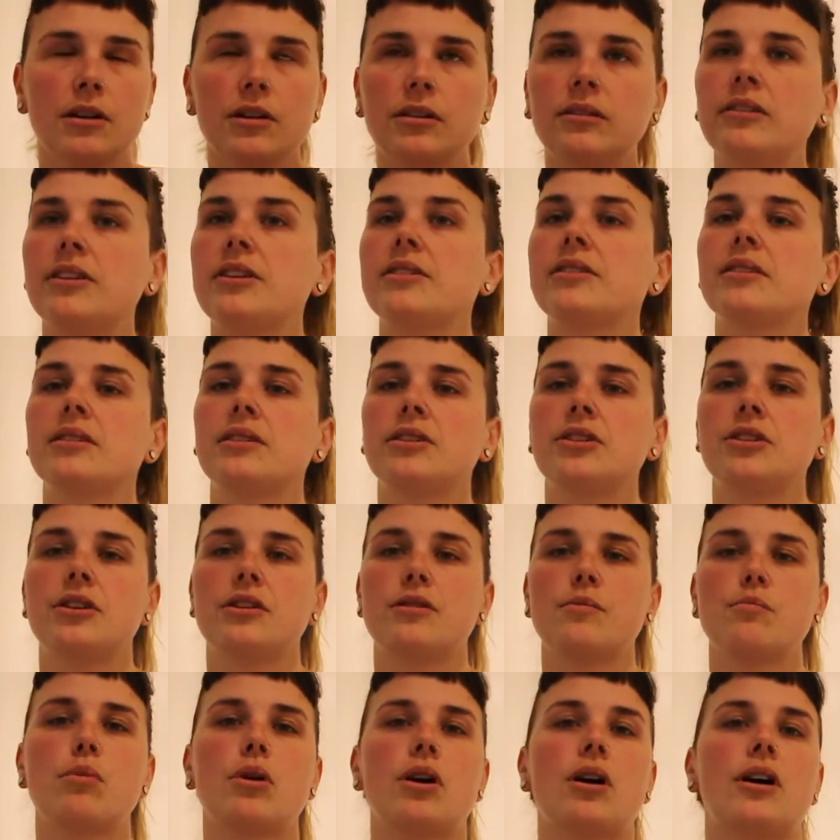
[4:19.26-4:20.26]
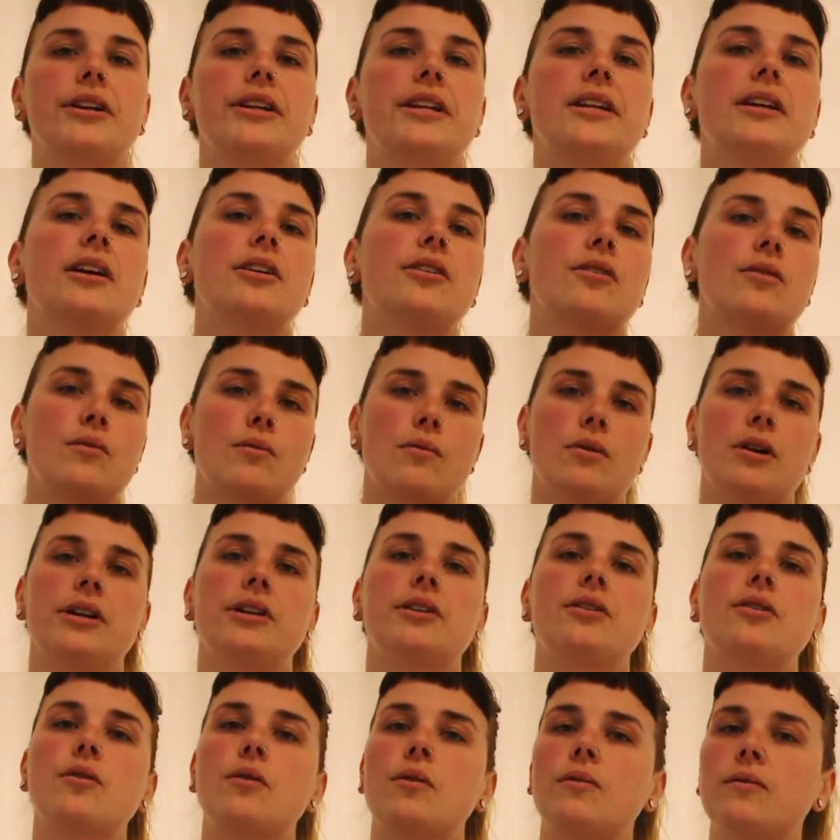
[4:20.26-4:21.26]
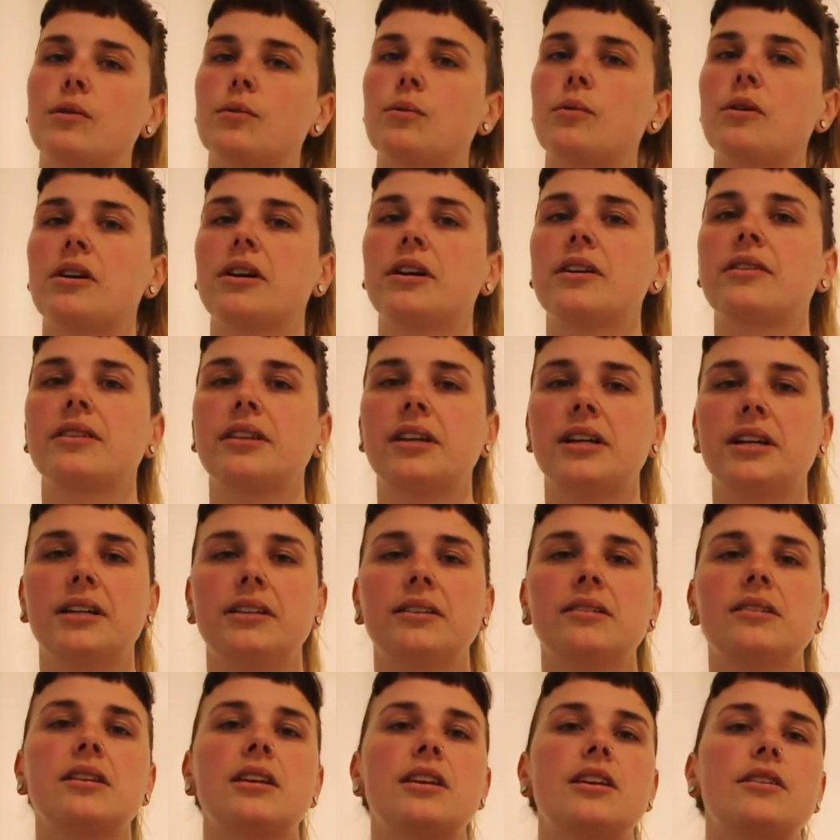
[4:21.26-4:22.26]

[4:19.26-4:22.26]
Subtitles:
Listen to your body. I don't want you to overwork things.